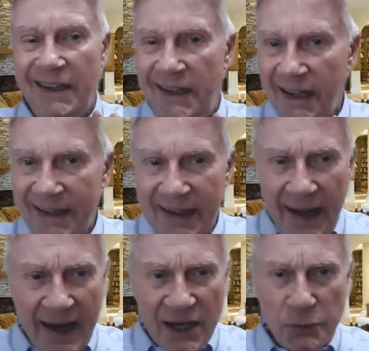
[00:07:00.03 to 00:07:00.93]
Get
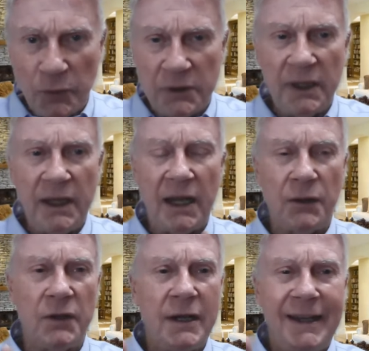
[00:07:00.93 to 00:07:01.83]
cash put
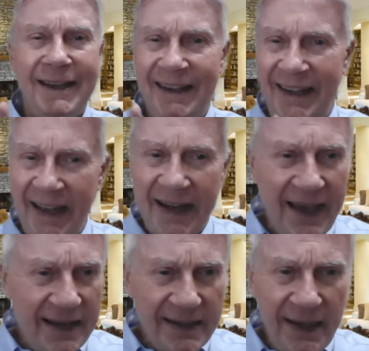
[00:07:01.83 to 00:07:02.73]
together. Get
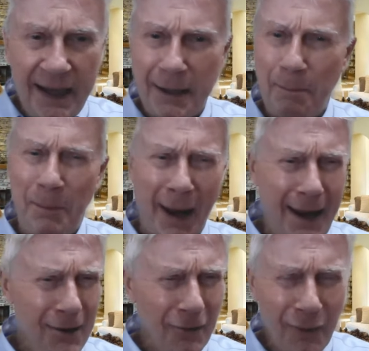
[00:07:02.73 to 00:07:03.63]
out of debt. Pay
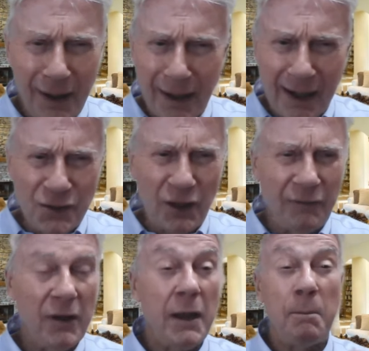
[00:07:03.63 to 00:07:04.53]
your credit cards
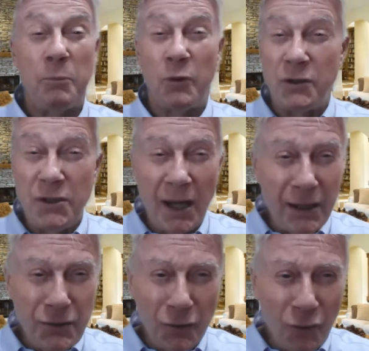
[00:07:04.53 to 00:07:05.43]
off.
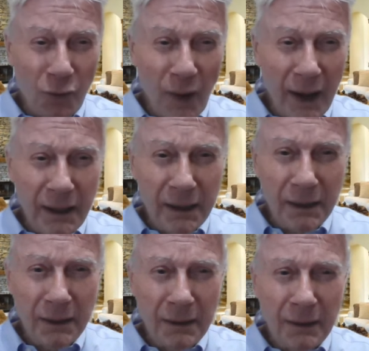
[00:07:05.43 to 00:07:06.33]
Protect your credit.
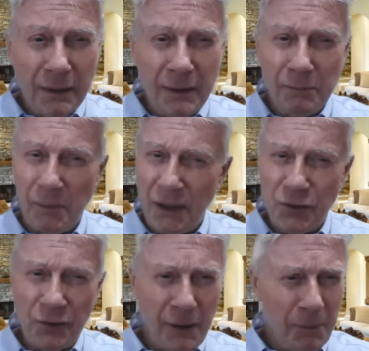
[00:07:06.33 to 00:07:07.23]
Make
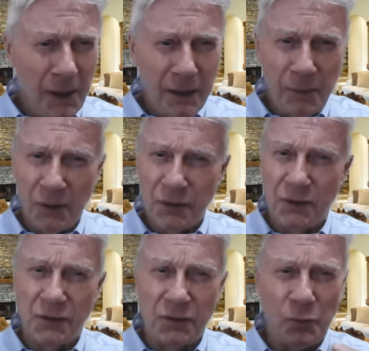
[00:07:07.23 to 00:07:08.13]
sure you pay your bills,
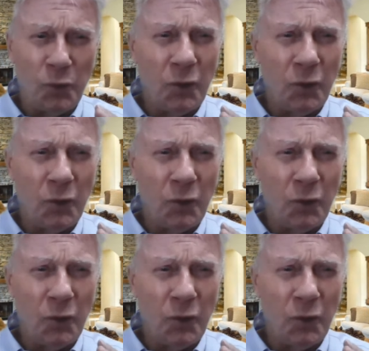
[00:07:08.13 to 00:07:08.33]
because we're